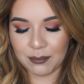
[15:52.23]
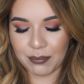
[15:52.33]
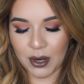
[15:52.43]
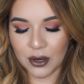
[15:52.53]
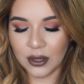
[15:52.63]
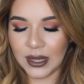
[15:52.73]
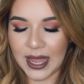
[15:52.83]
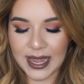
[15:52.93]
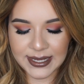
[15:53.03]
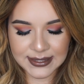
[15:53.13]

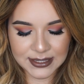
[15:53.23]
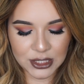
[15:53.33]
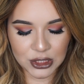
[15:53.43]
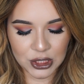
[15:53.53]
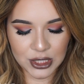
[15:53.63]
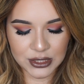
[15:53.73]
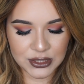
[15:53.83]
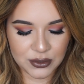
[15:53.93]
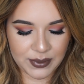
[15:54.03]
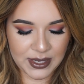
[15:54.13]
pearlized look
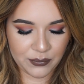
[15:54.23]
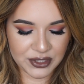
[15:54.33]
to it,